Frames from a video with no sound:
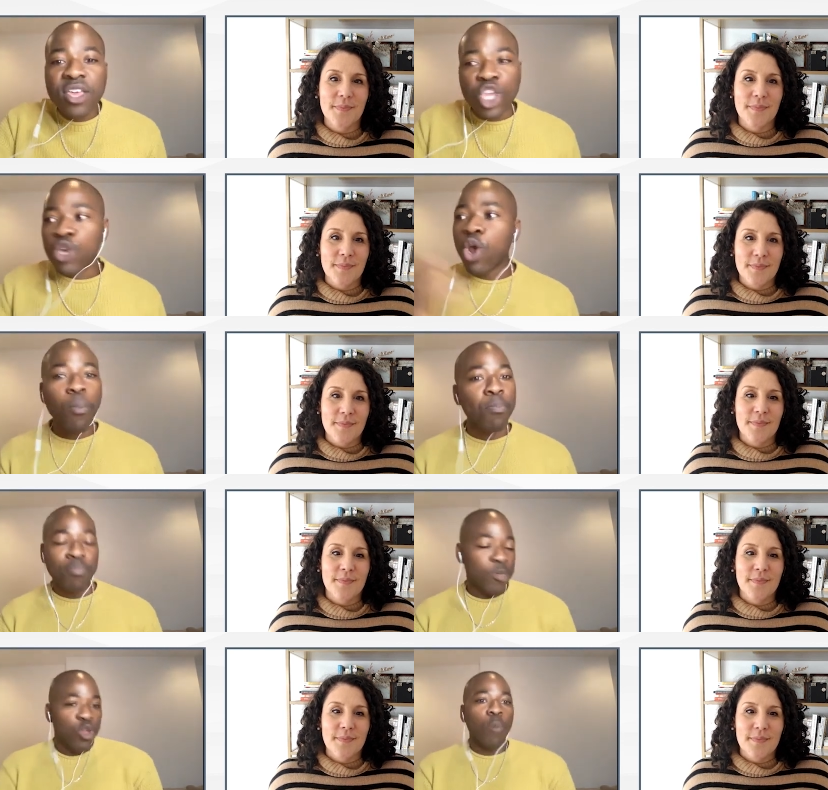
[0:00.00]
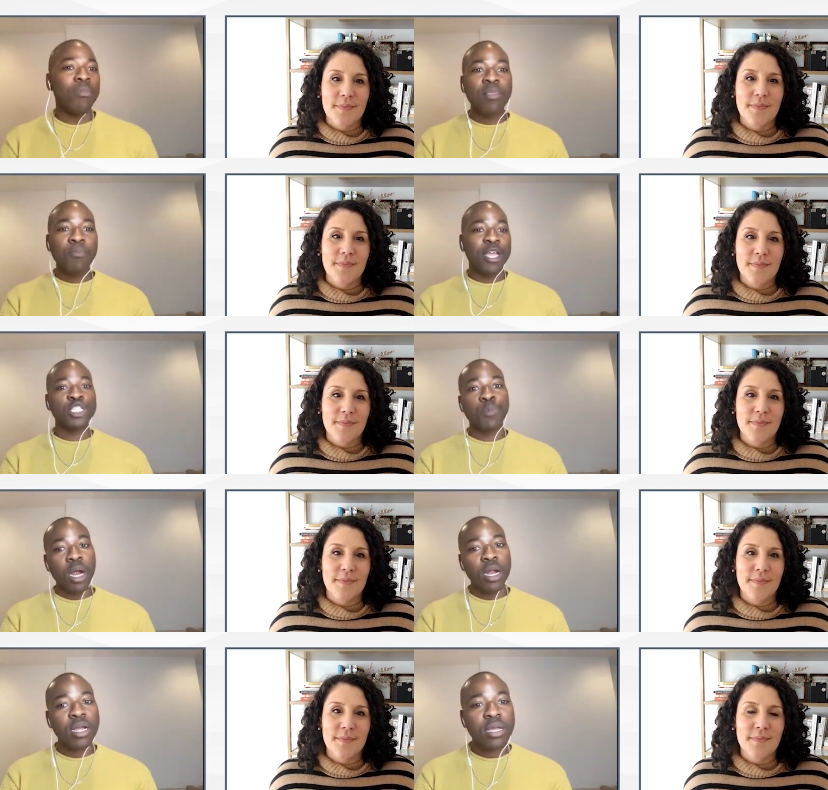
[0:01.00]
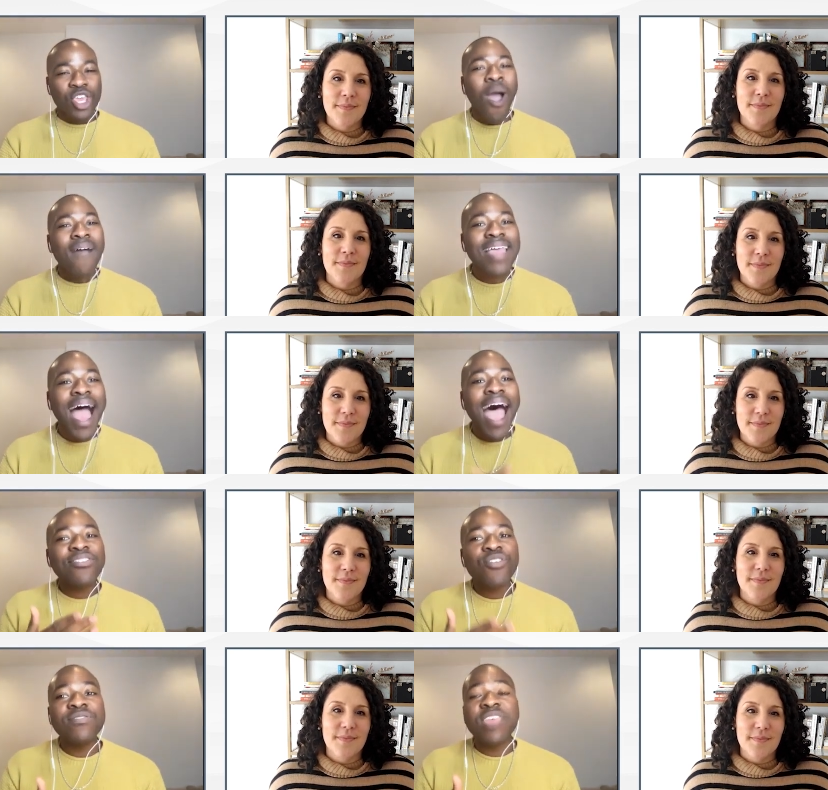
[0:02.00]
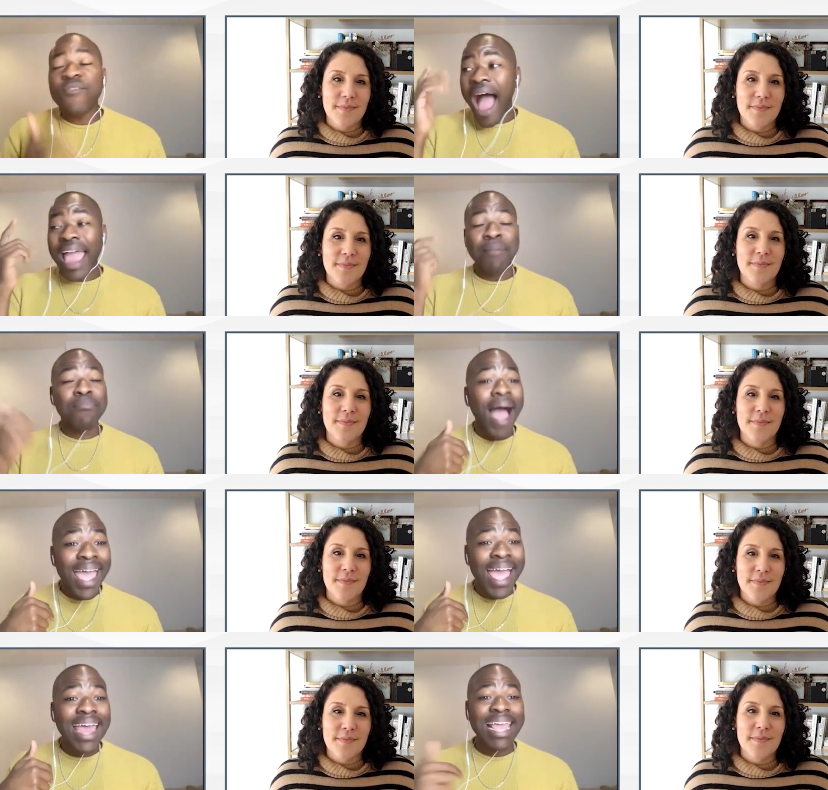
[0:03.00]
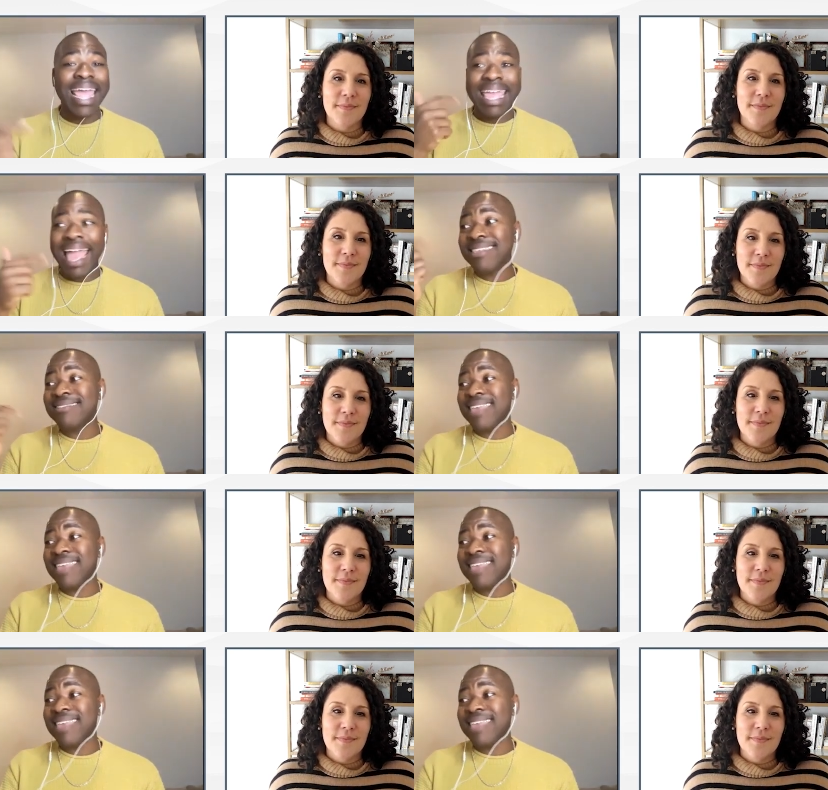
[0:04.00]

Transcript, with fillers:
Speaker 1: you don't you don't meet the benchmark you have to ask yourself in my head yes it's